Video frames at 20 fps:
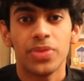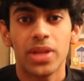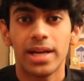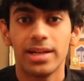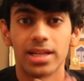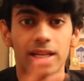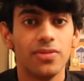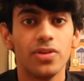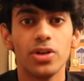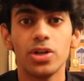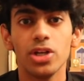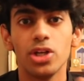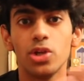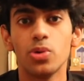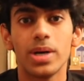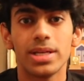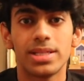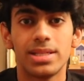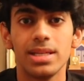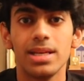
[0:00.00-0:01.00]
And even to
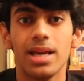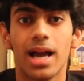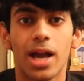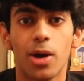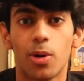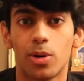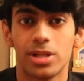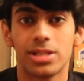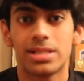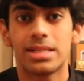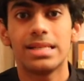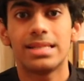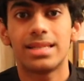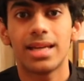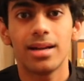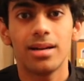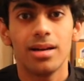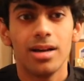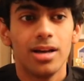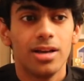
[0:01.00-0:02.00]
USC, I honestly
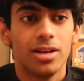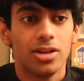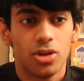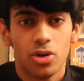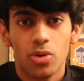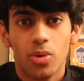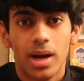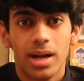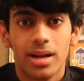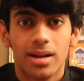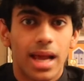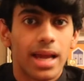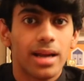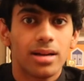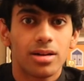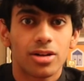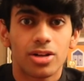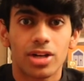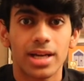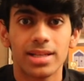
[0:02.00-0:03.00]
said, you know, I'd
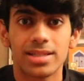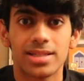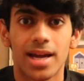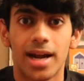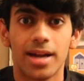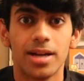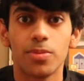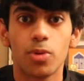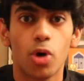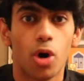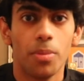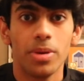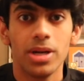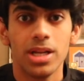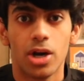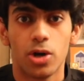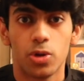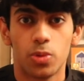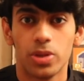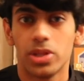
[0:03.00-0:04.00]
like to try stand-up
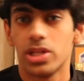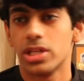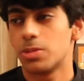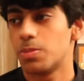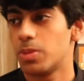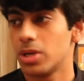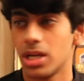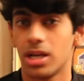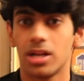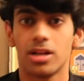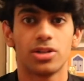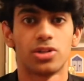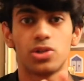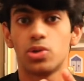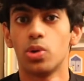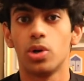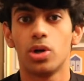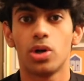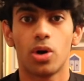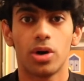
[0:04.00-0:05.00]
comedy out with this particular
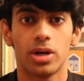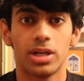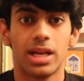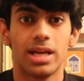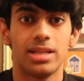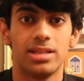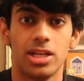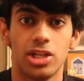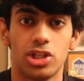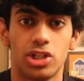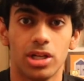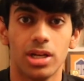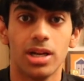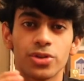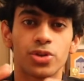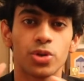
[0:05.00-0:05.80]
student organization.